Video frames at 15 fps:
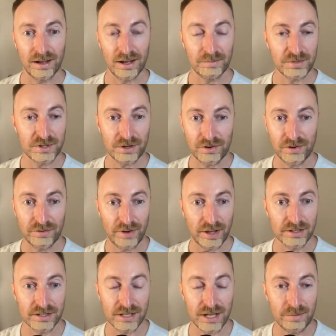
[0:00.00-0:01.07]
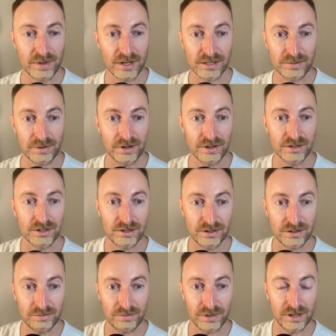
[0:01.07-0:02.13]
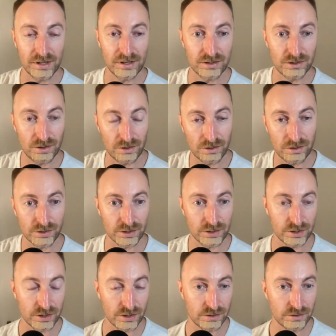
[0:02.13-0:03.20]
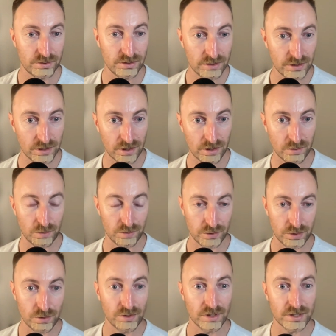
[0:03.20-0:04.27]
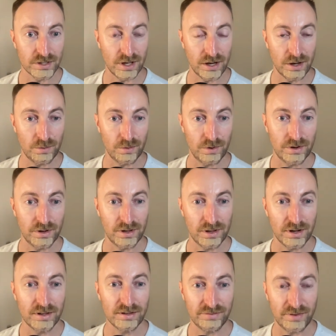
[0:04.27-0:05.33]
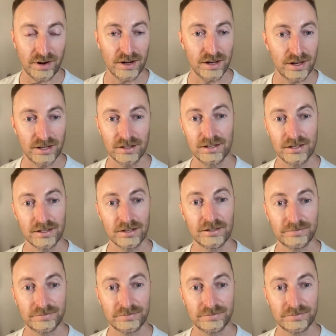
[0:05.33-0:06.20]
I'm sure you've had the same experience too, being in circles or just, you know, doing this kind of work. It is very healing.